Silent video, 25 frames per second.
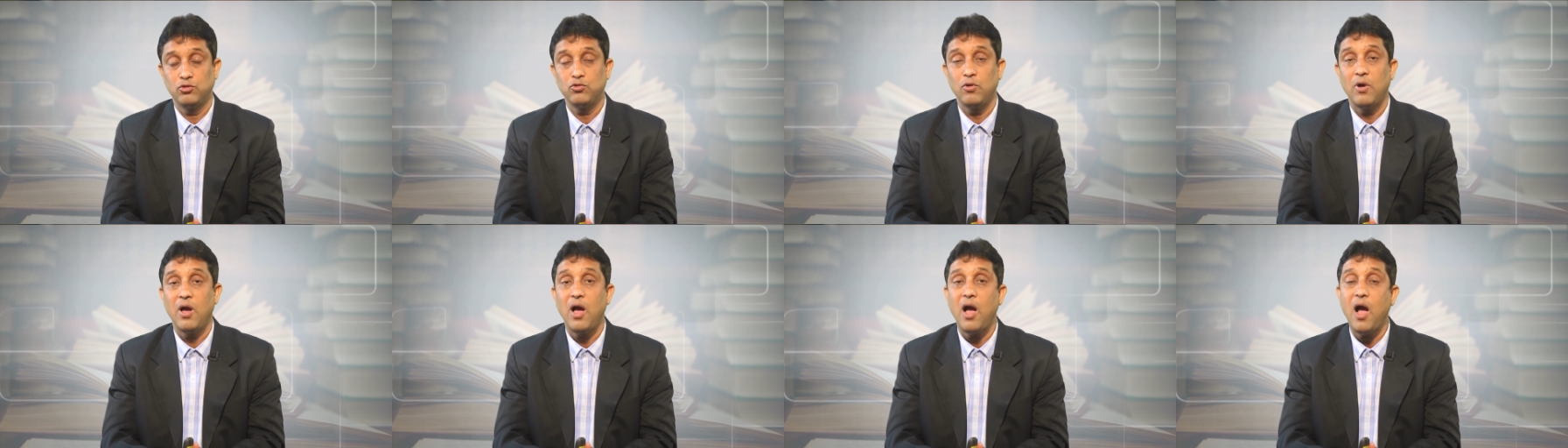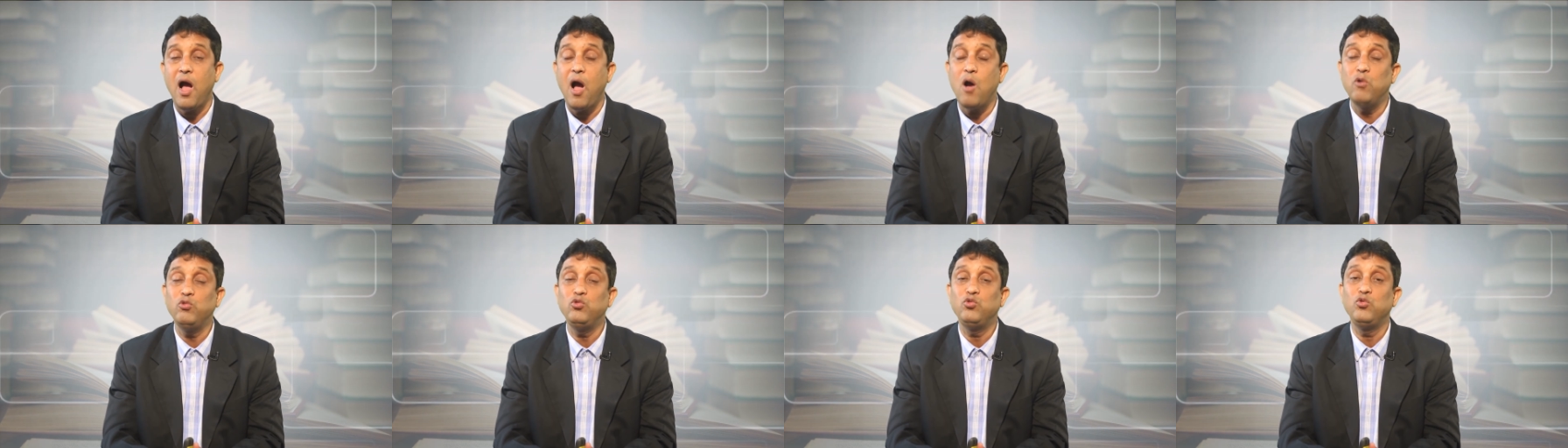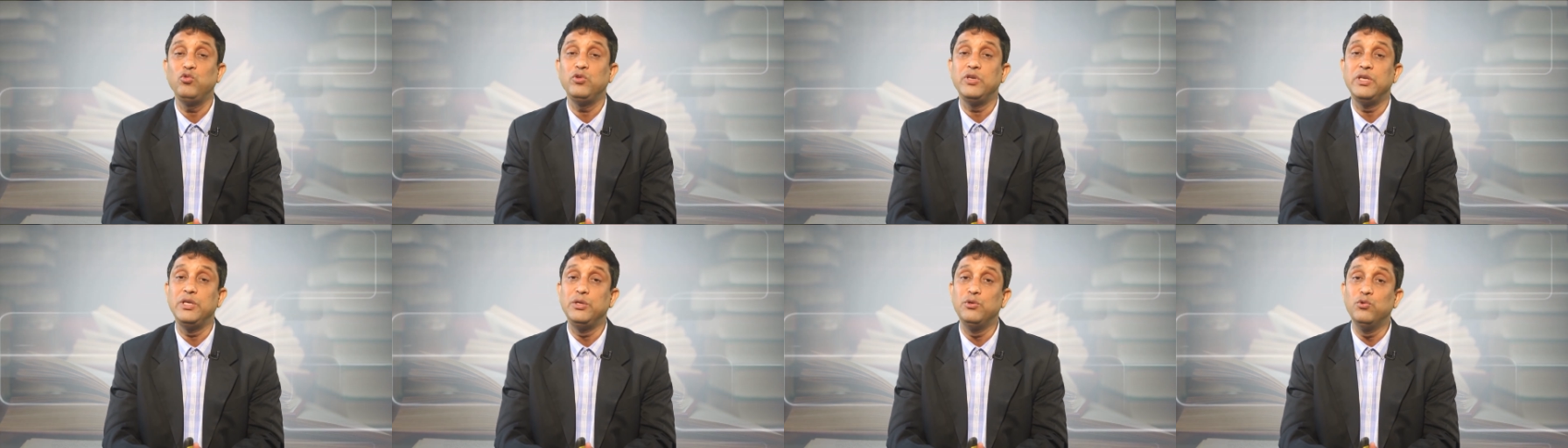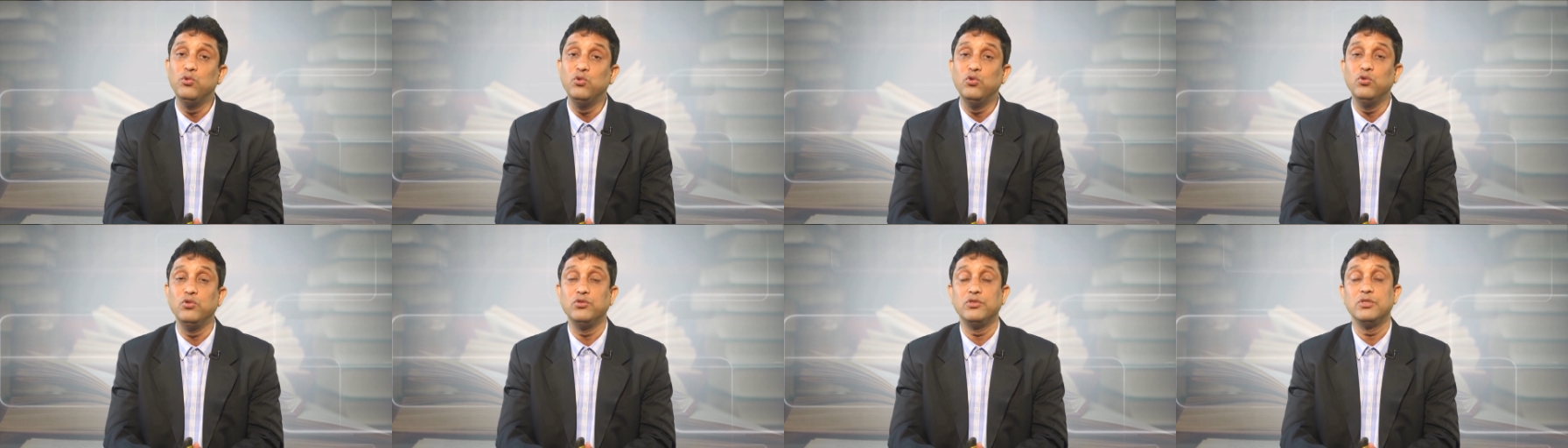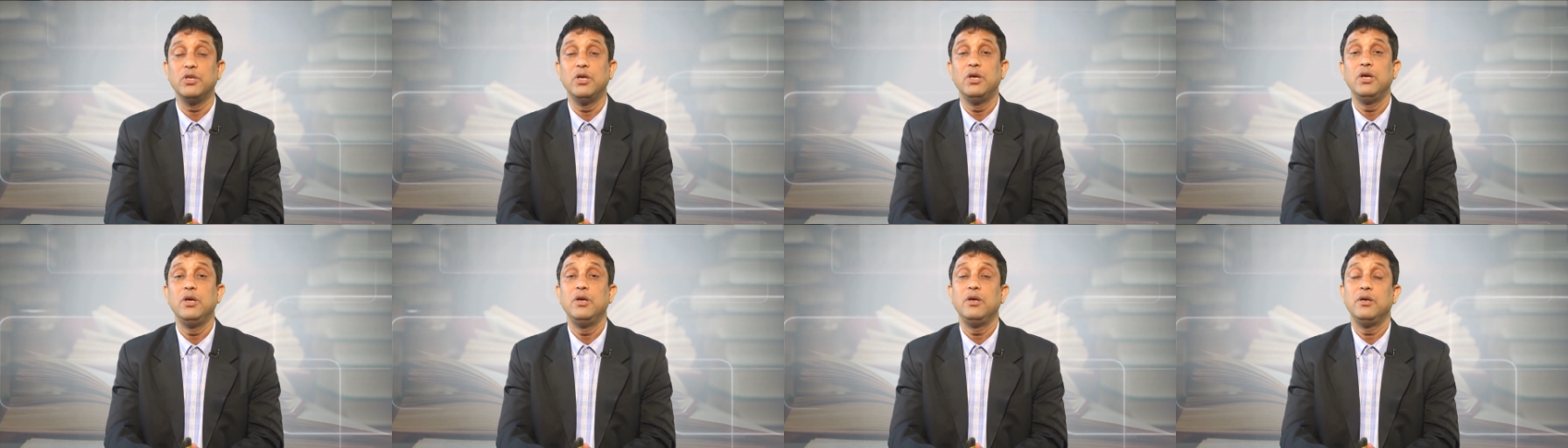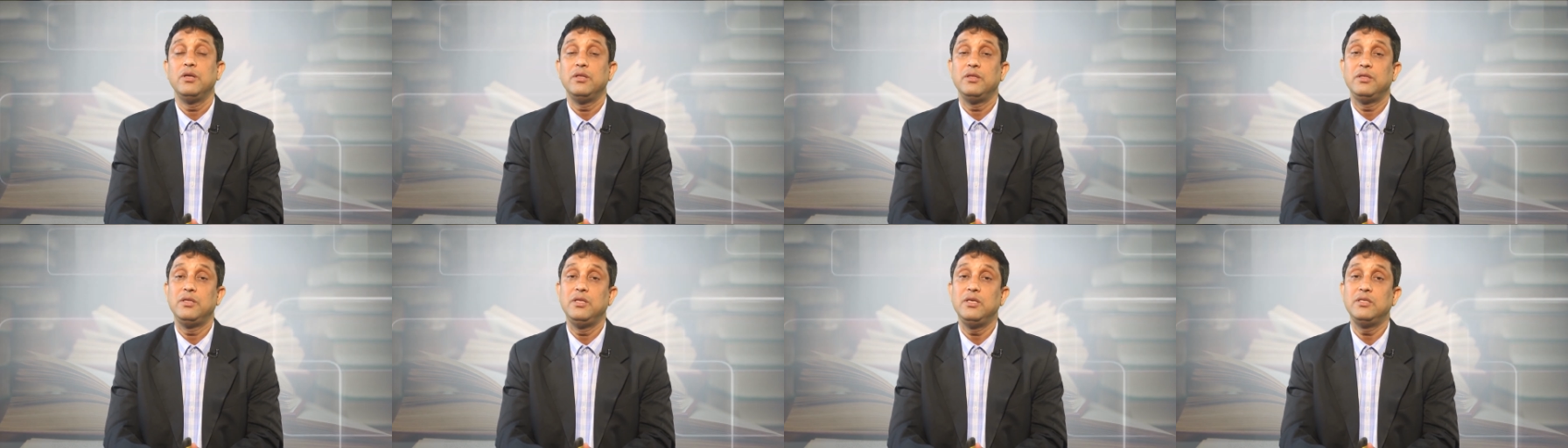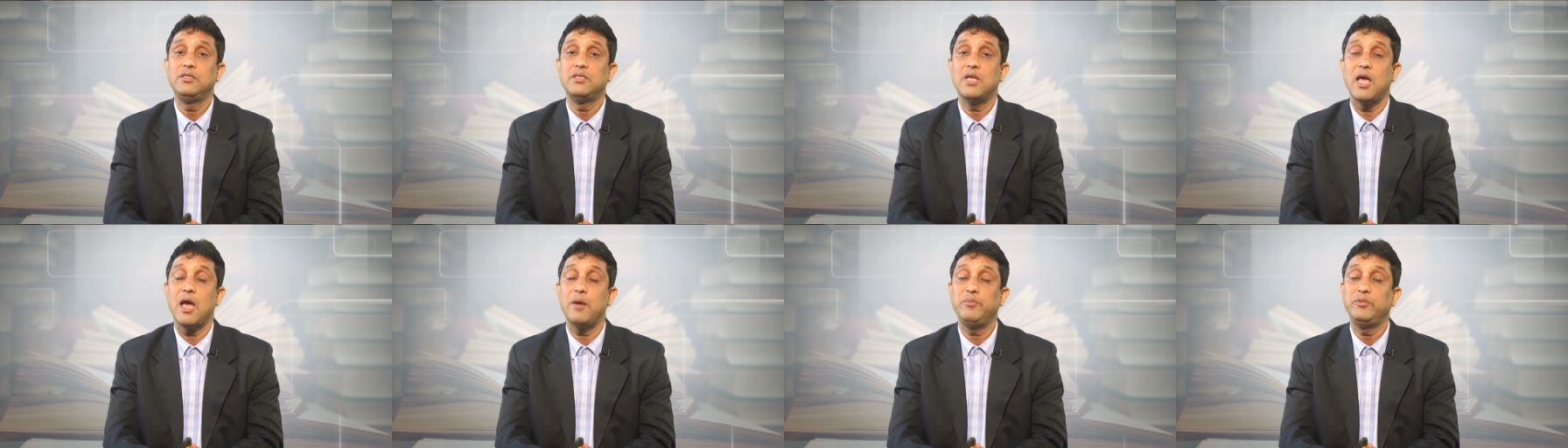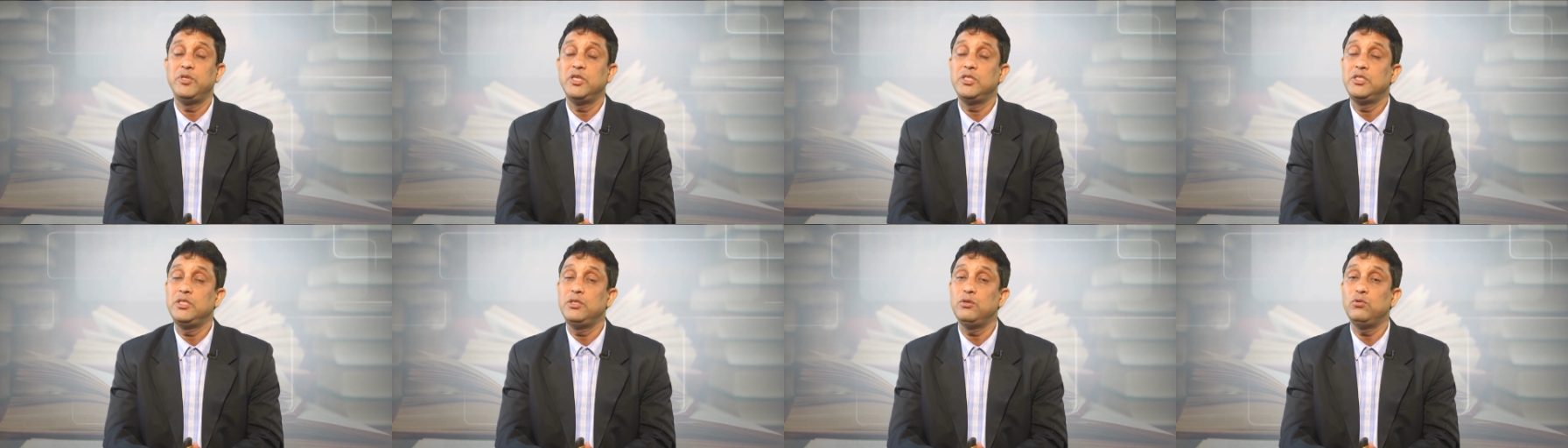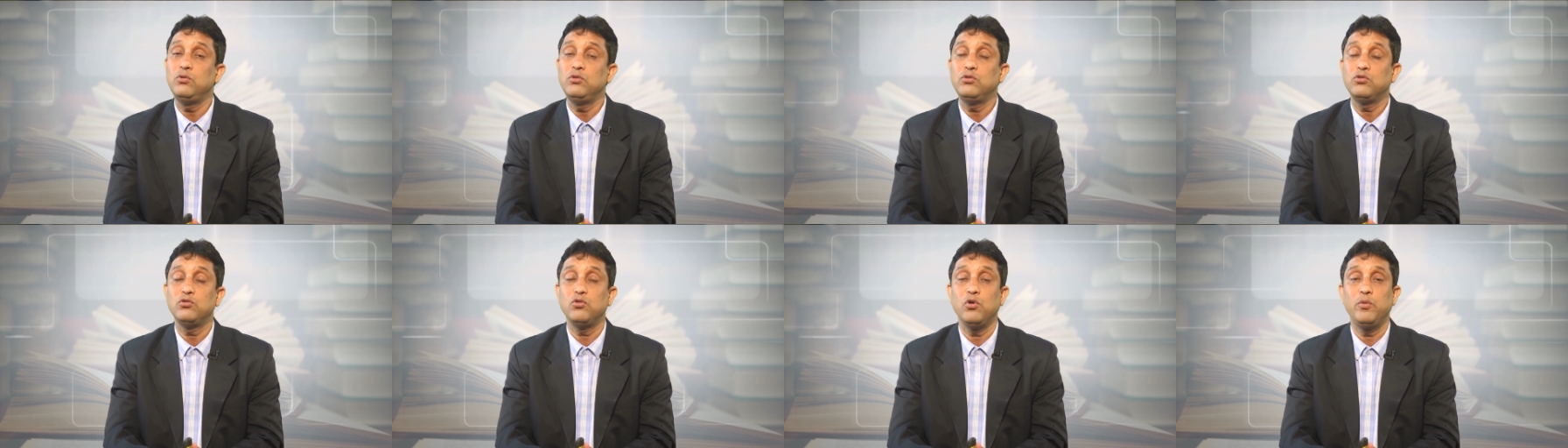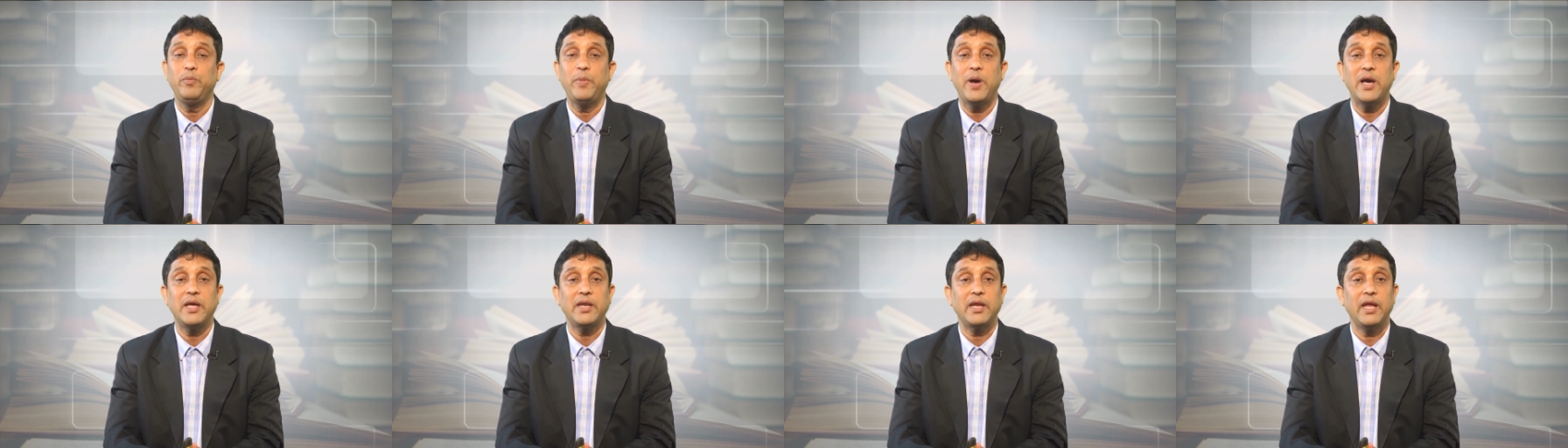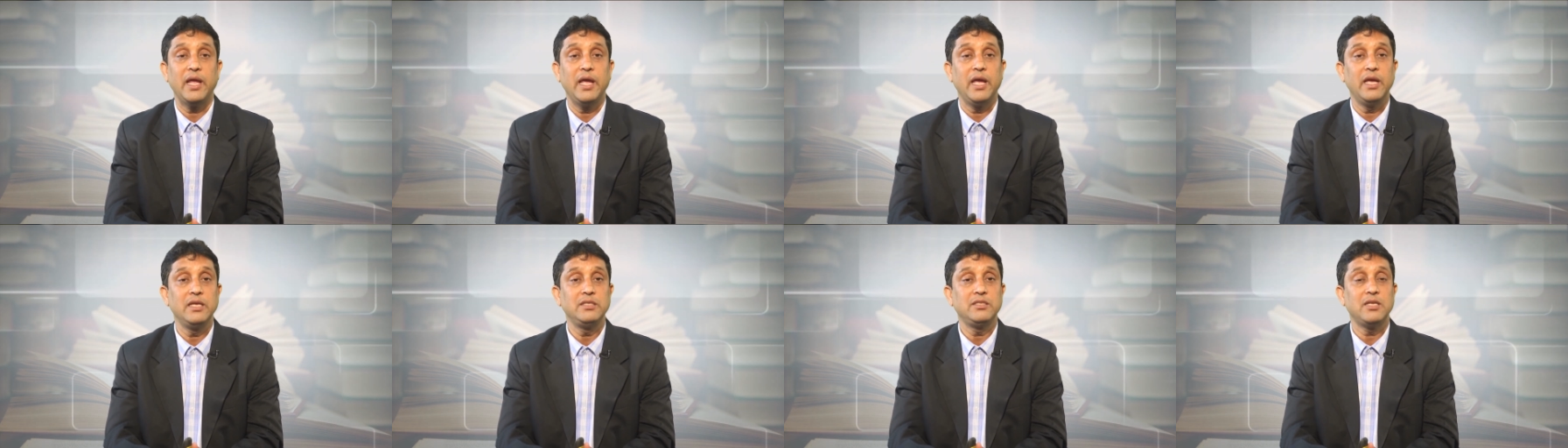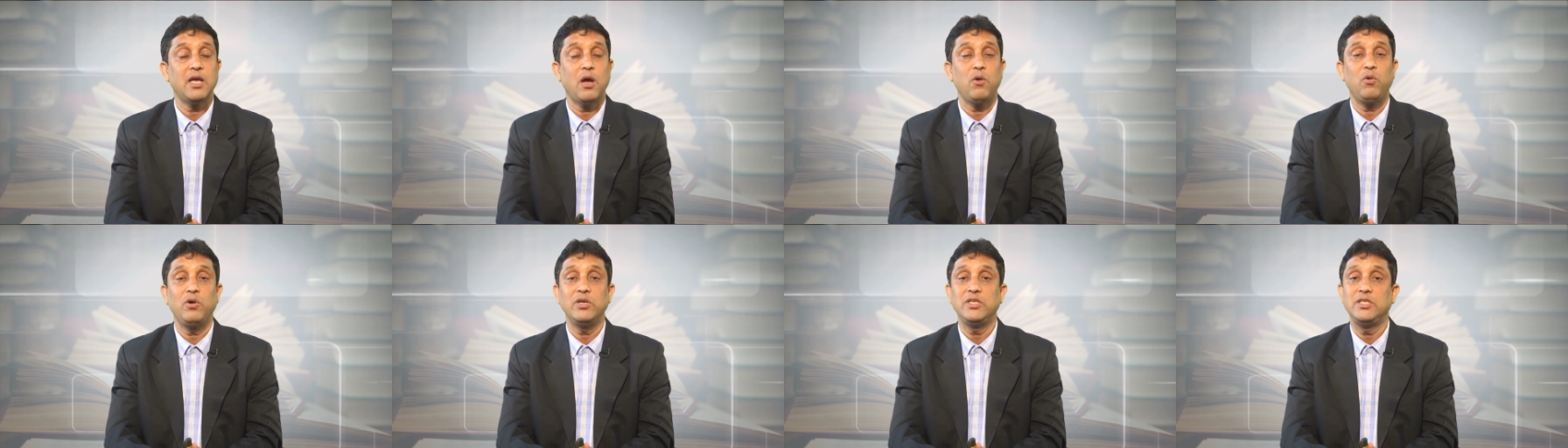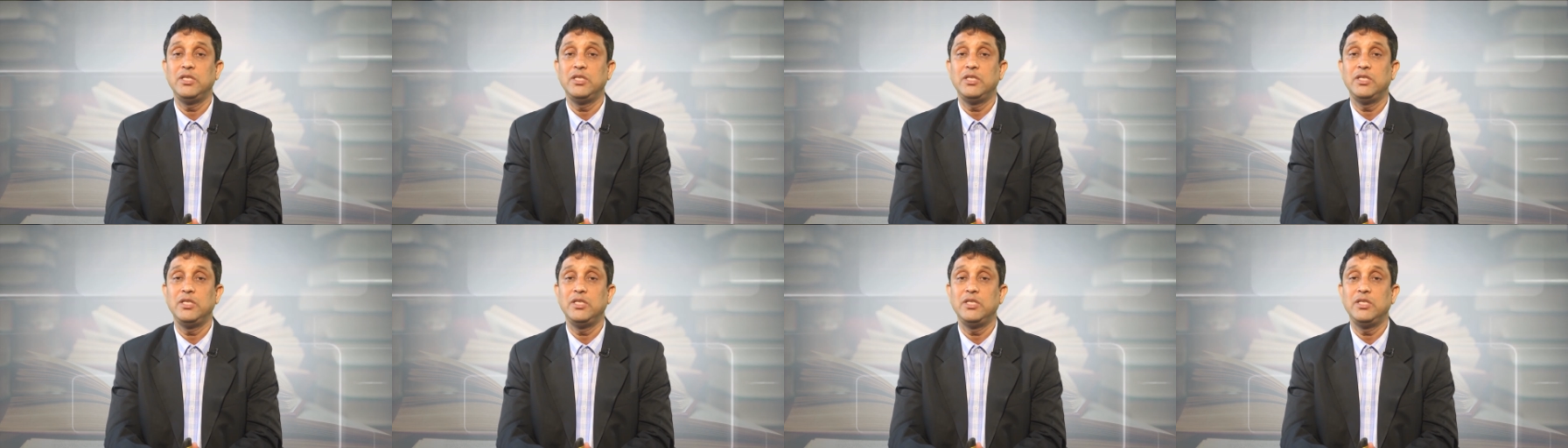So, how to use this aptitude so far as our